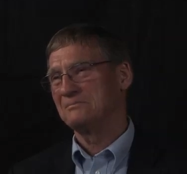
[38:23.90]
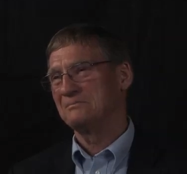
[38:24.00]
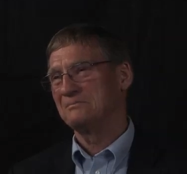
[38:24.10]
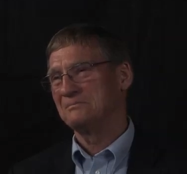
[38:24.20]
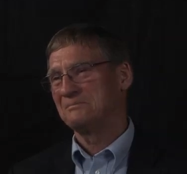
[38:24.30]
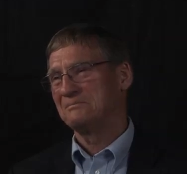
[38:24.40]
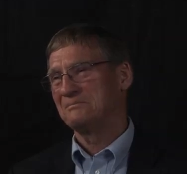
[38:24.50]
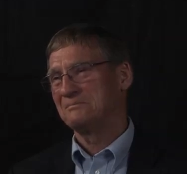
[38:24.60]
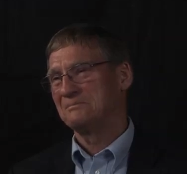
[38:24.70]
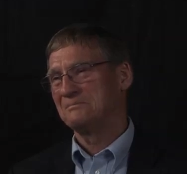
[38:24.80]

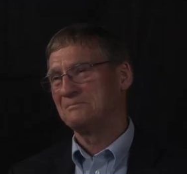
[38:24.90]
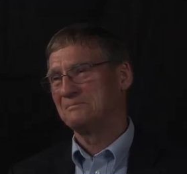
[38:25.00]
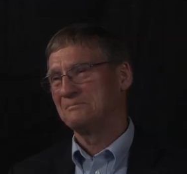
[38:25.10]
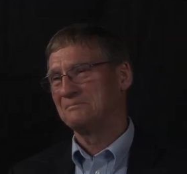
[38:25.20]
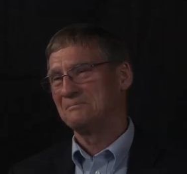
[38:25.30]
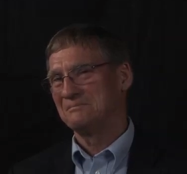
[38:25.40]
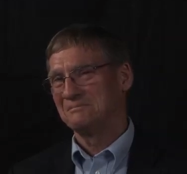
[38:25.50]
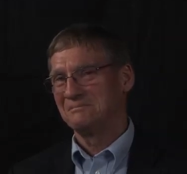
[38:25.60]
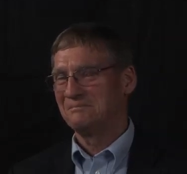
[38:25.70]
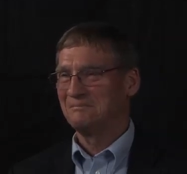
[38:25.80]

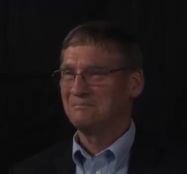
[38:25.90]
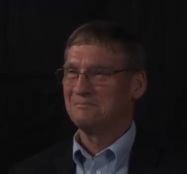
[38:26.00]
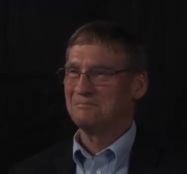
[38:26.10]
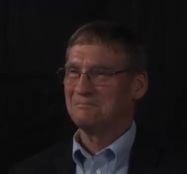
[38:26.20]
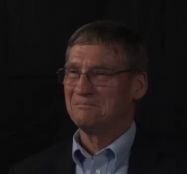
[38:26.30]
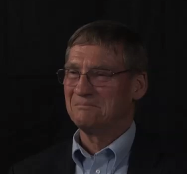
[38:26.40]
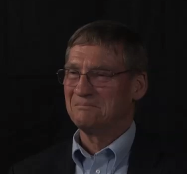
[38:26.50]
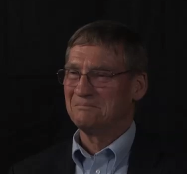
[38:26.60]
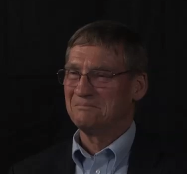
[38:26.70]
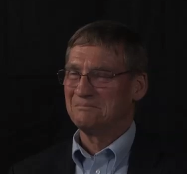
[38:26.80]

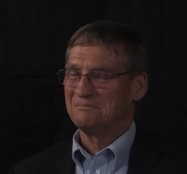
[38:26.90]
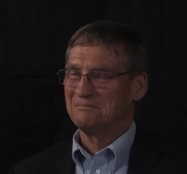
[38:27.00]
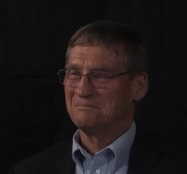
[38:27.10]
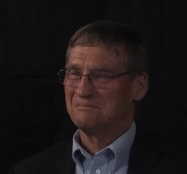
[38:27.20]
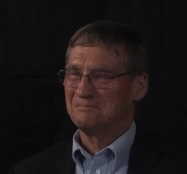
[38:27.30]
Nobody speaks.